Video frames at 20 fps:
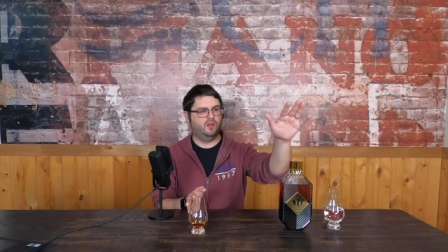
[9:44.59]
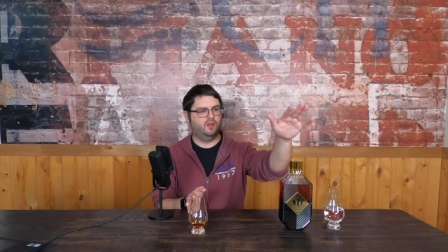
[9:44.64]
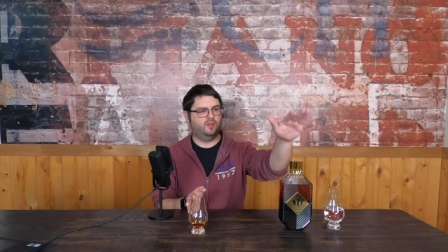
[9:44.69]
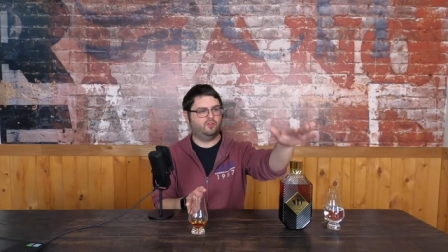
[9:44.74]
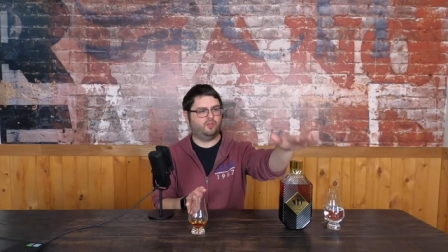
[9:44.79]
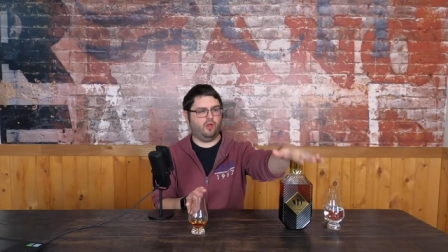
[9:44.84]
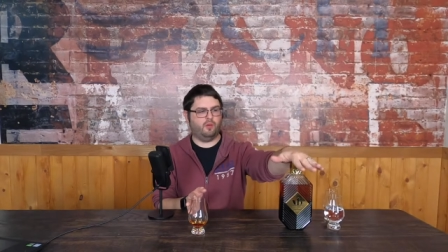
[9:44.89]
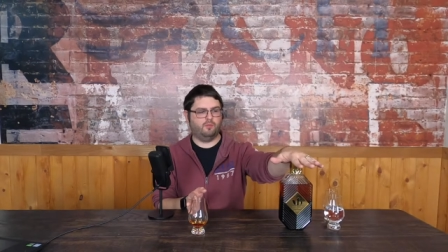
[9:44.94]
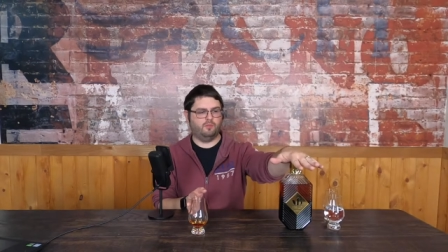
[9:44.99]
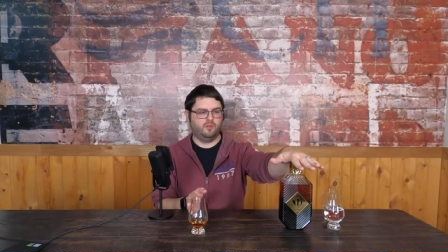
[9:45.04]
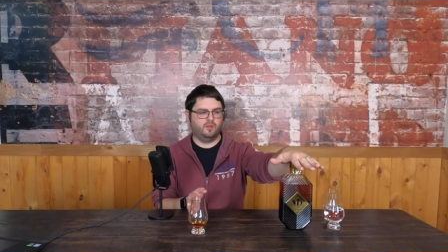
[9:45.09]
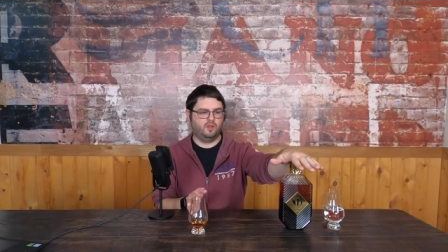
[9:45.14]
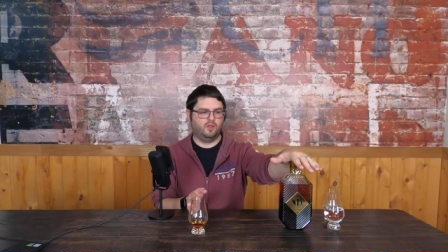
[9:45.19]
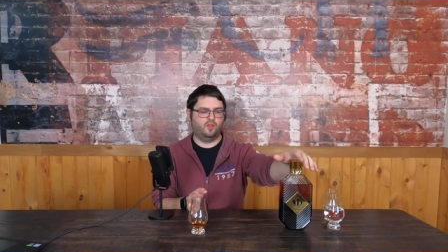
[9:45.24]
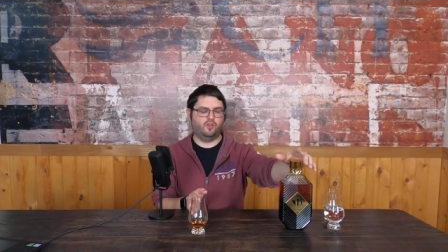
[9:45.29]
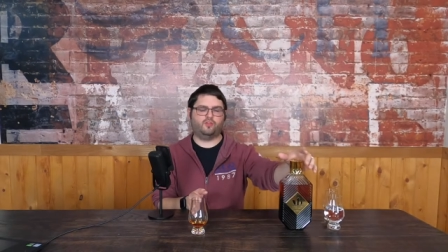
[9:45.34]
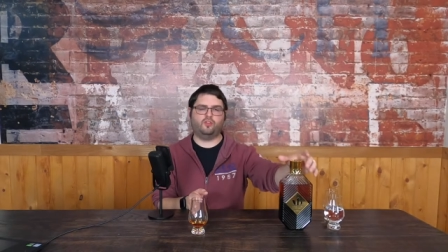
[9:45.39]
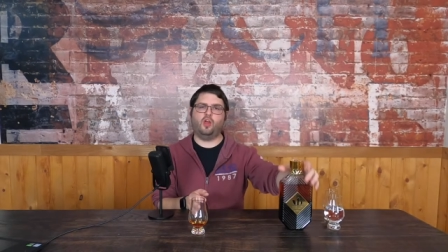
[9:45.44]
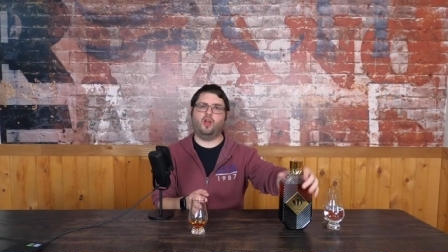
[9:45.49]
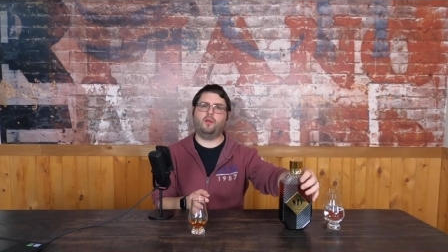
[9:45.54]
So,
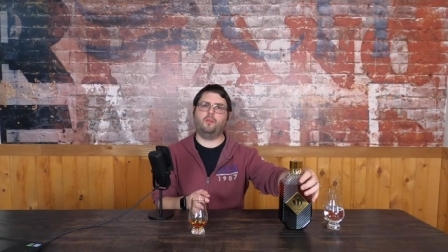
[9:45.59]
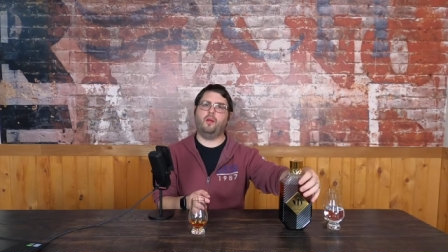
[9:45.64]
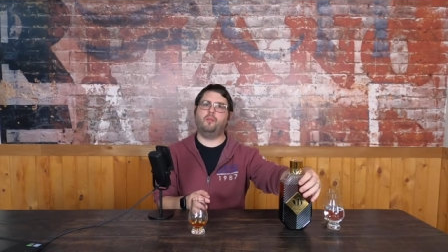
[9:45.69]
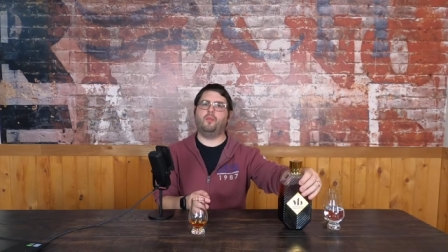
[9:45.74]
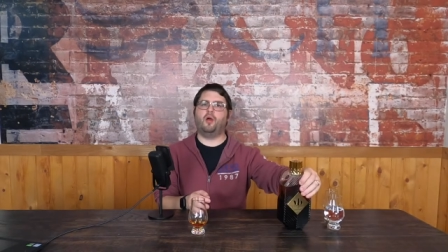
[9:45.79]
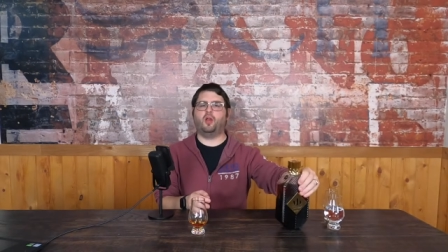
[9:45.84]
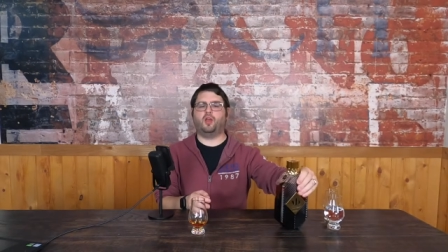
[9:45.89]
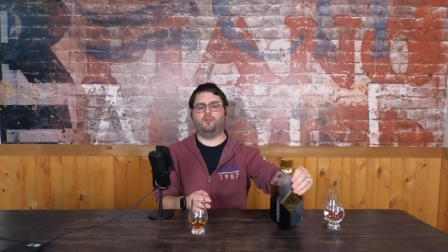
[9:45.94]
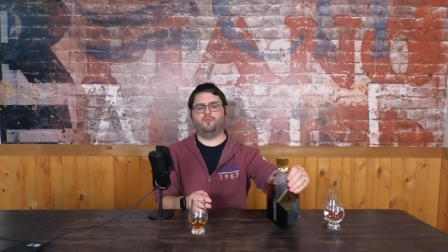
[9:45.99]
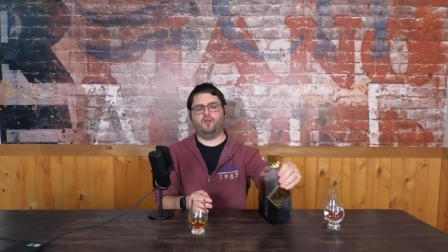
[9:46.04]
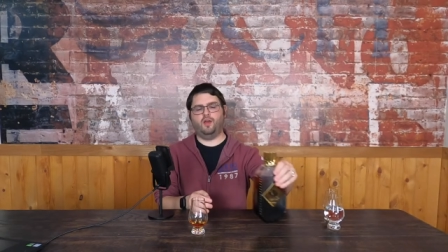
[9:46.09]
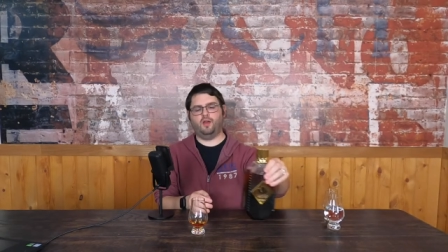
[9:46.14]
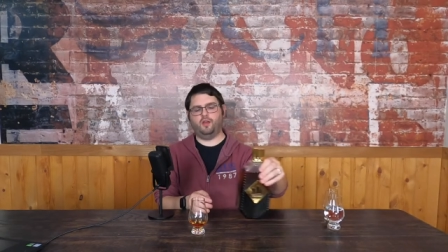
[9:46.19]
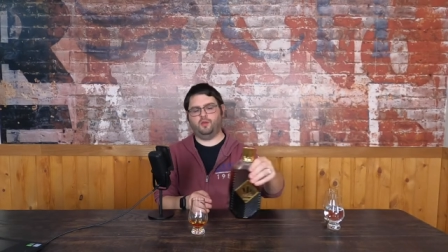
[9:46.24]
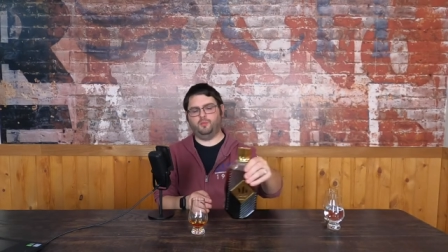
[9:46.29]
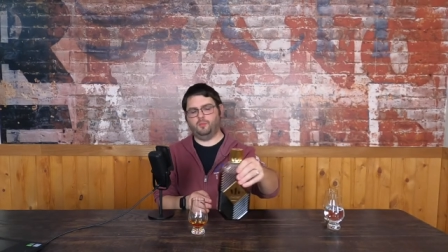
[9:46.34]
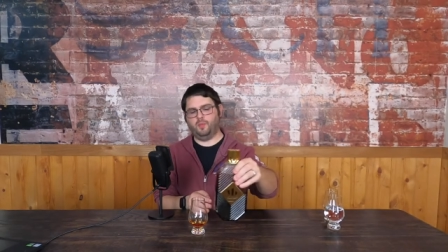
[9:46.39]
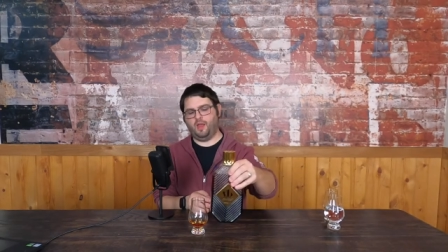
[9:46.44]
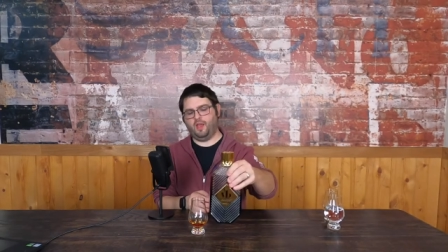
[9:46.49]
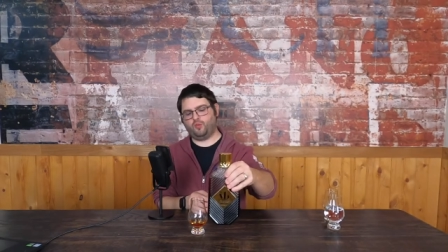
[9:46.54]
let's talk about market
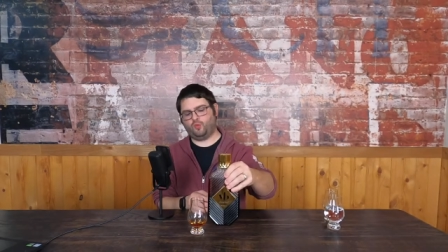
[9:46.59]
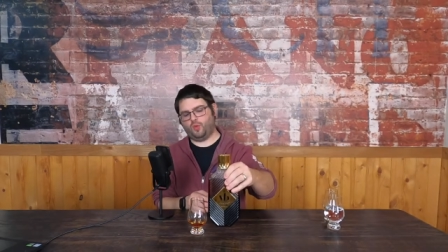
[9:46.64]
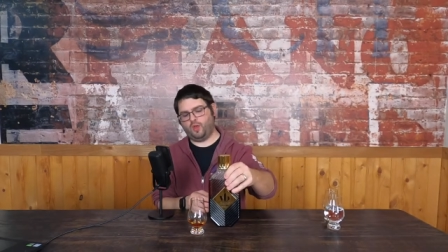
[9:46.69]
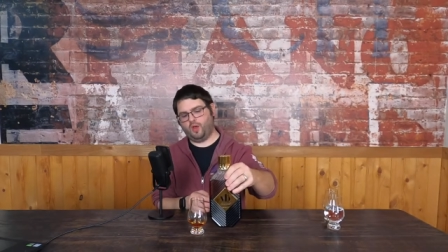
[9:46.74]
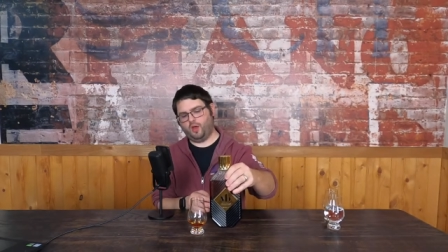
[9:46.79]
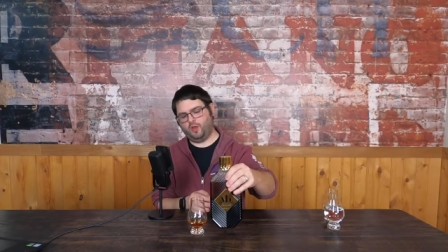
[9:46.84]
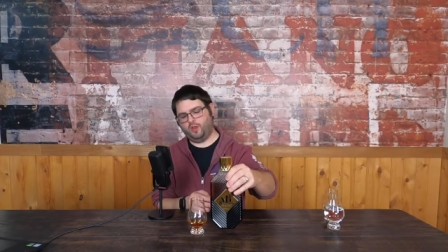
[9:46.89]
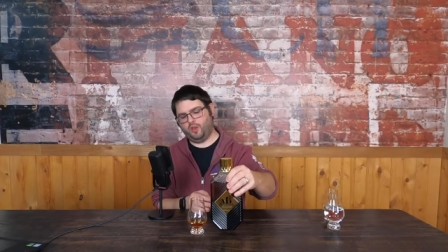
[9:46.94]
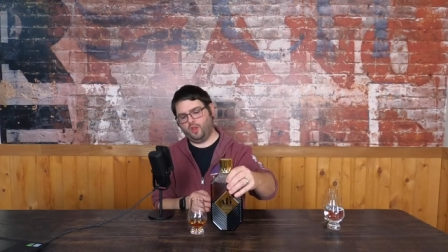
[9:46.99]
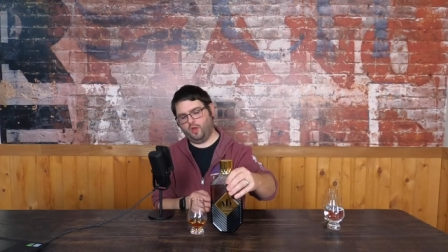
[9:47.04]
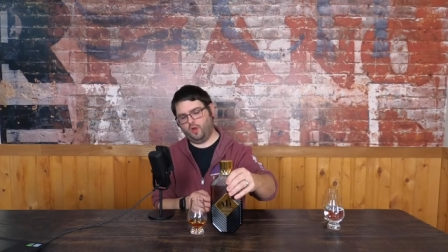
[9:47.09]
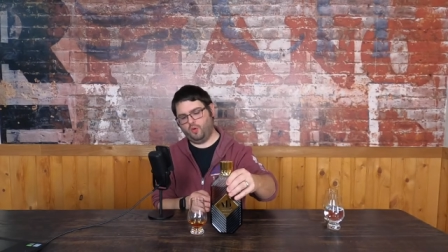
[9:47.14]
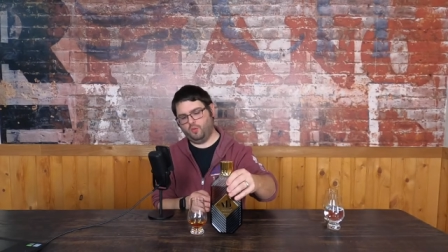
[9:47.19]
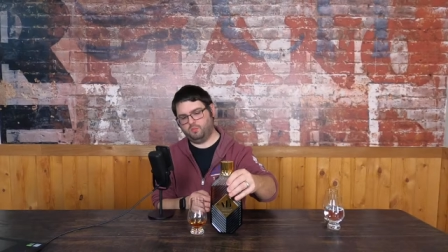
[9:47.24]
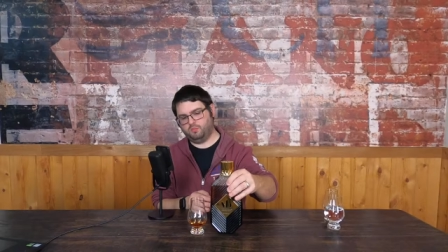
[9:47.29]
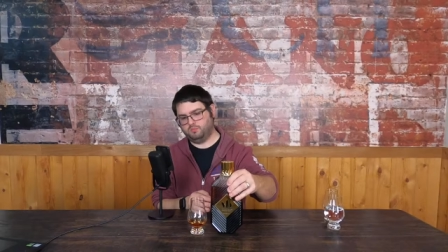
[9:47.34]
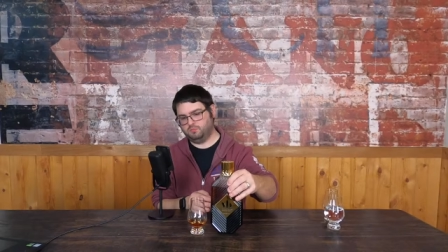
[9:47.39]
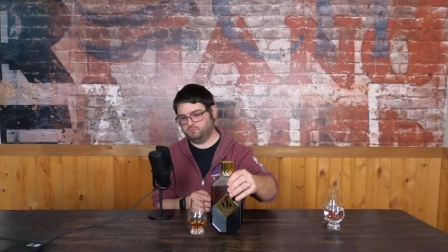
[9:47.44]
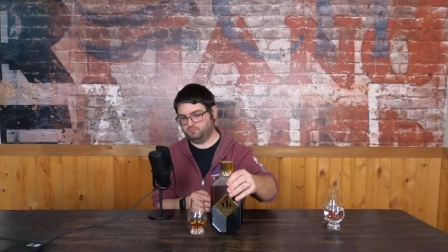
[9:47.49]
value. As we all know,